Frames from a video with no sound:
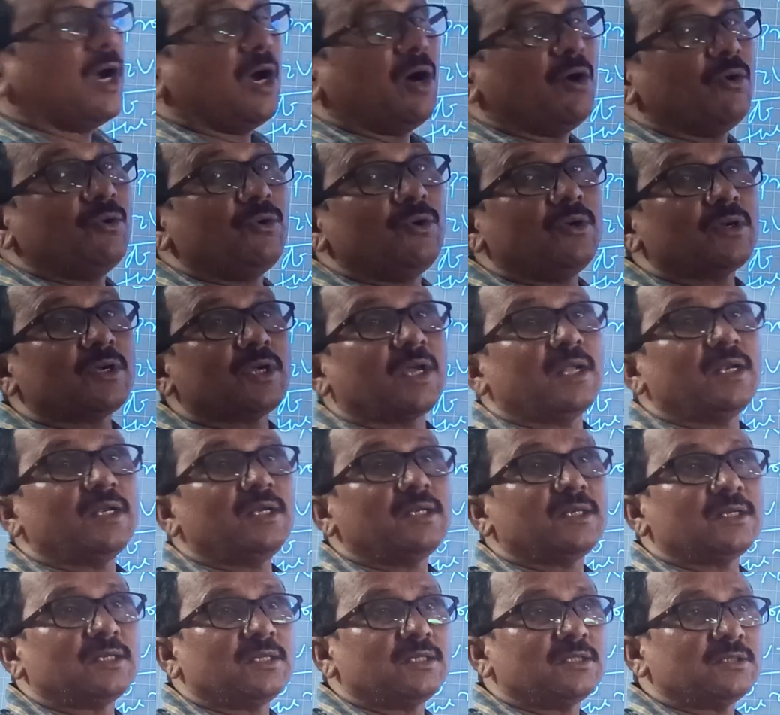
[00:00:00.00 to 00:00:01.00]
how we can
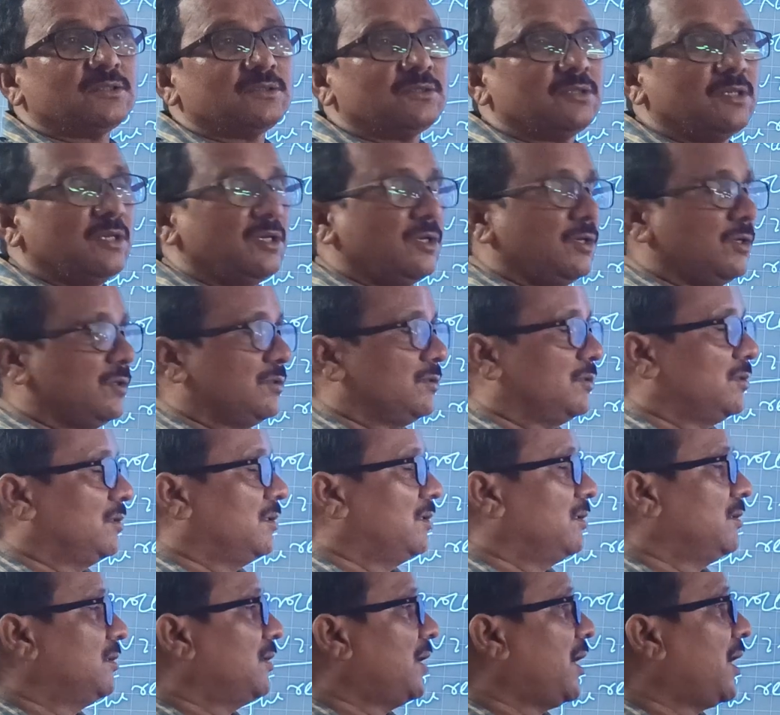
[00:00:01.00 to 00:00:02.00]
increase
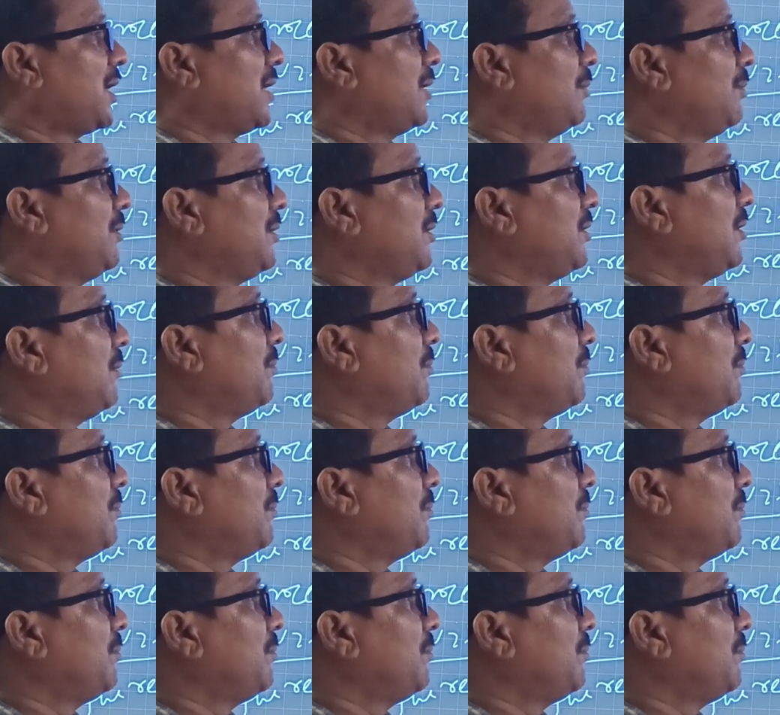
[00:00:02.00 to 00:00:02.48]
the activity